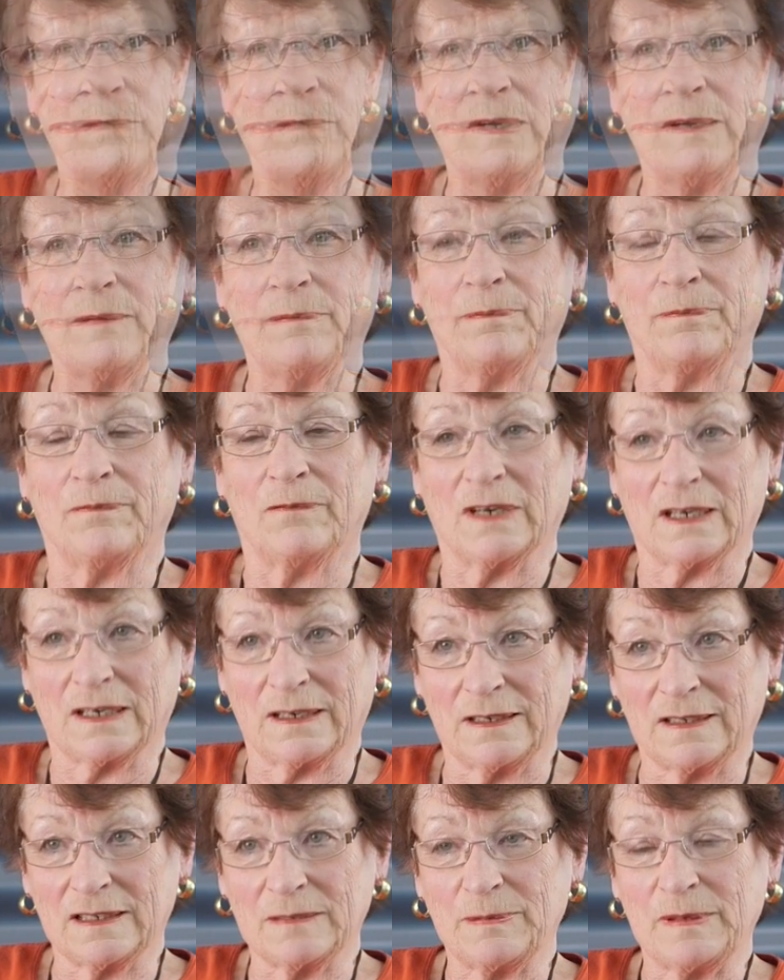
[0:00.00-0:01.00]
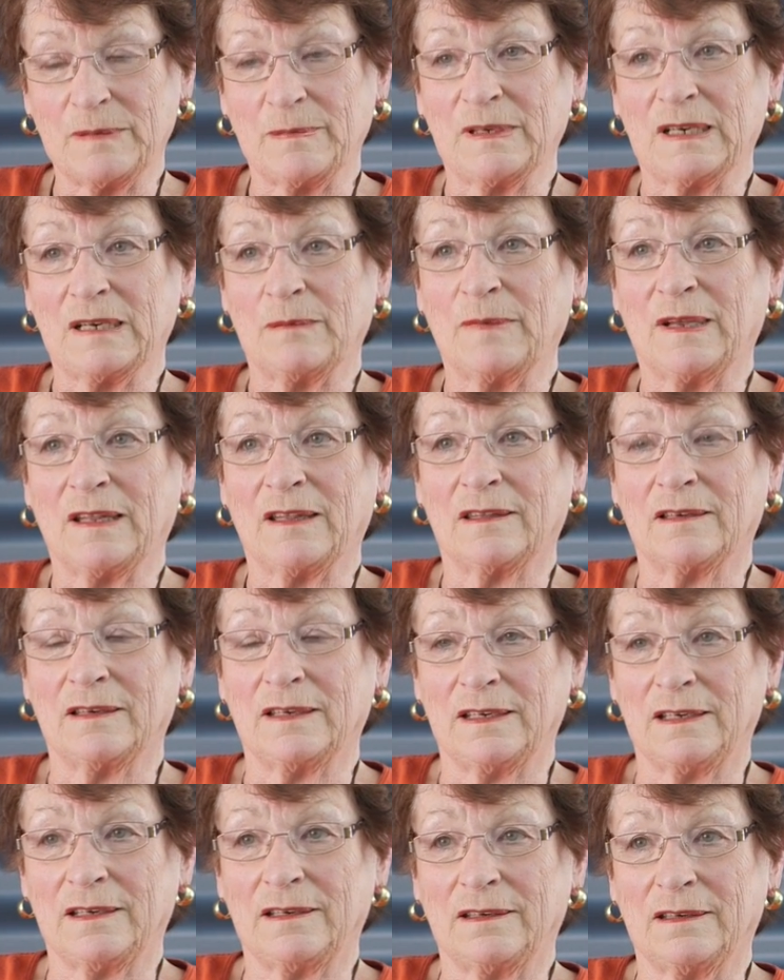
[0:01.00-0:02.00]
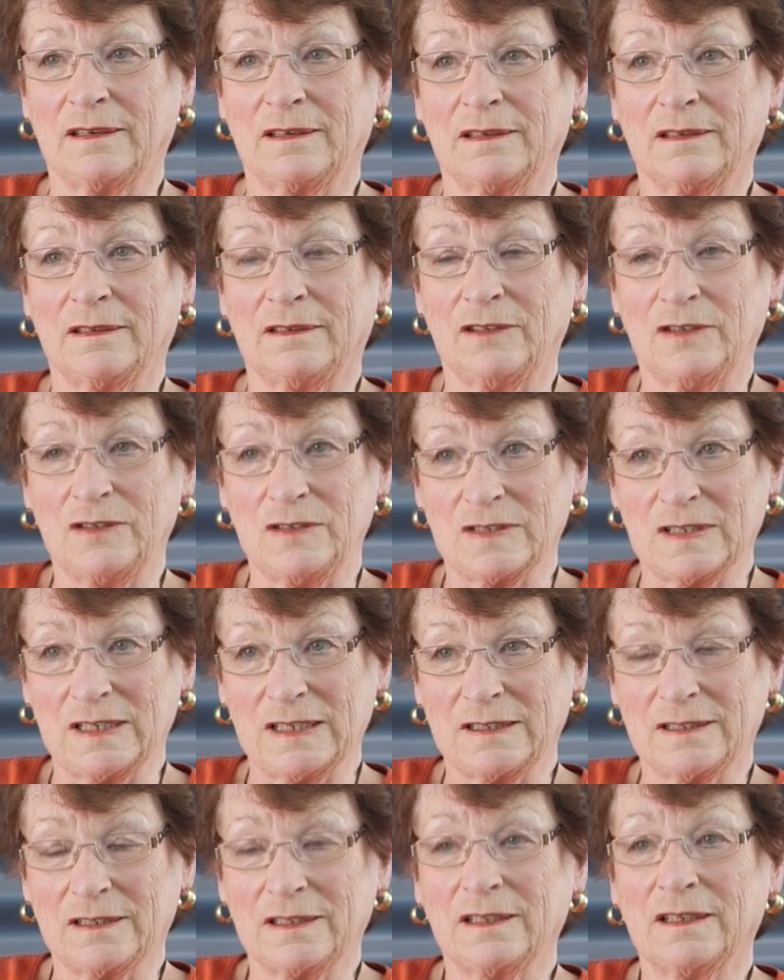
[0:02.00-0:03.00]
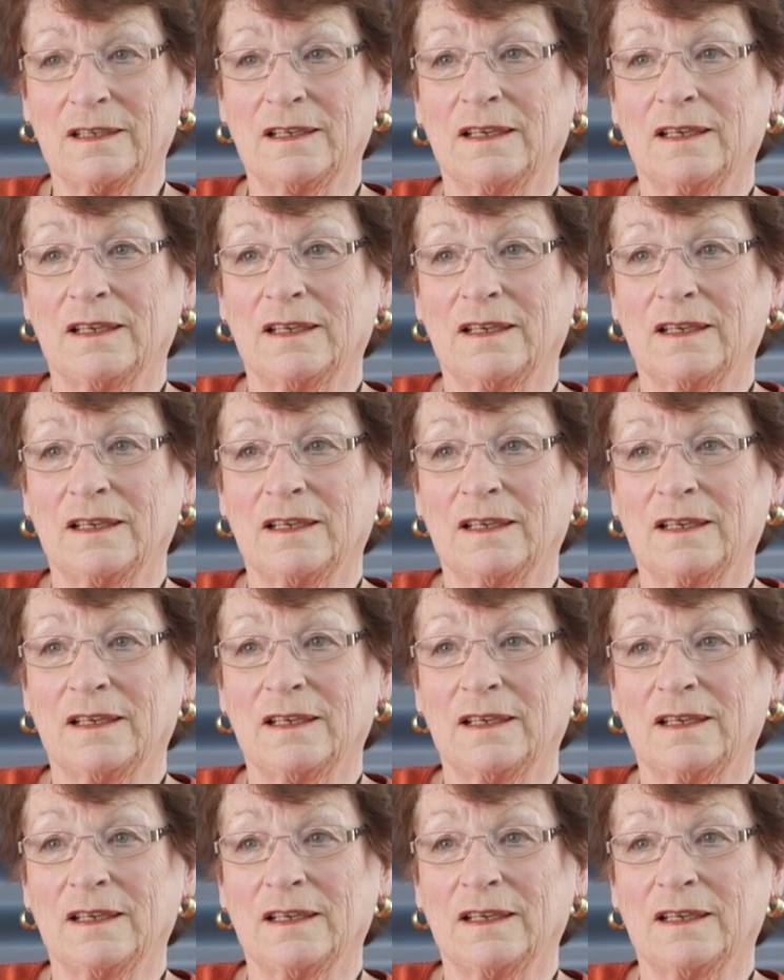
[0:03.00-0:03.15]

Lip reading: We recognise people in our monthly newsletter.